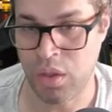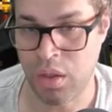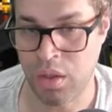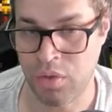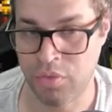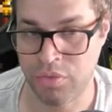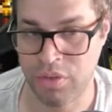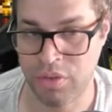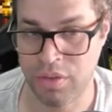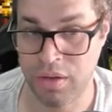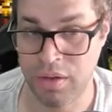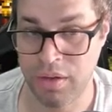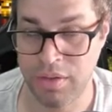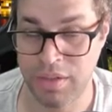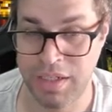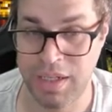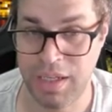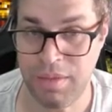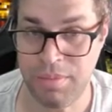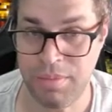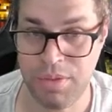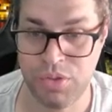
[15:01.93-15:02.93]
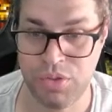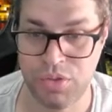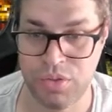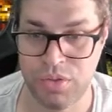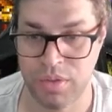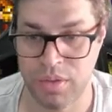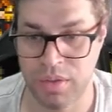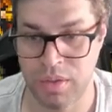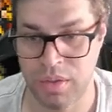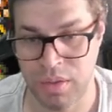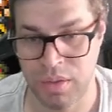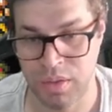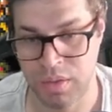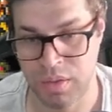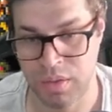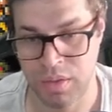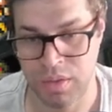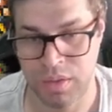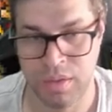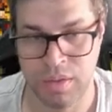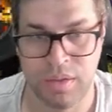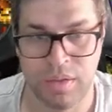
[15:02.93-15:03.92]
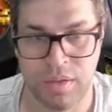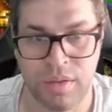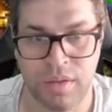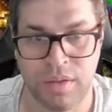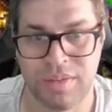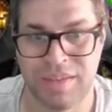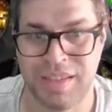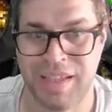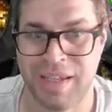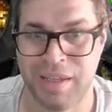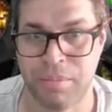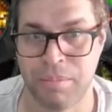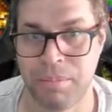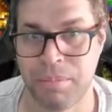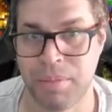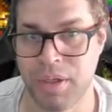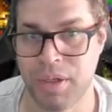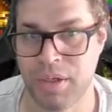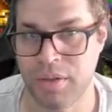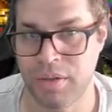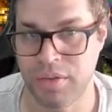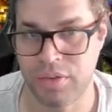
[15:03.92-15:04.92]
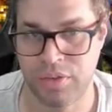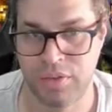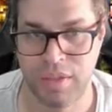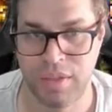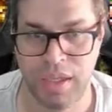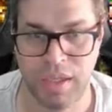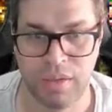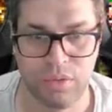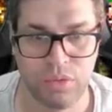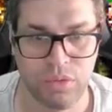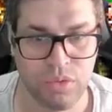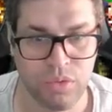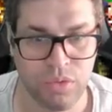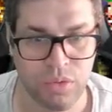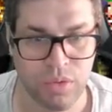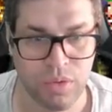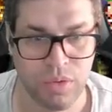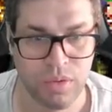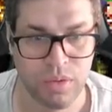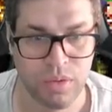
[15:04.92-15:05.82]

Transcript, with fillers: the off-turn damage. Like burn status.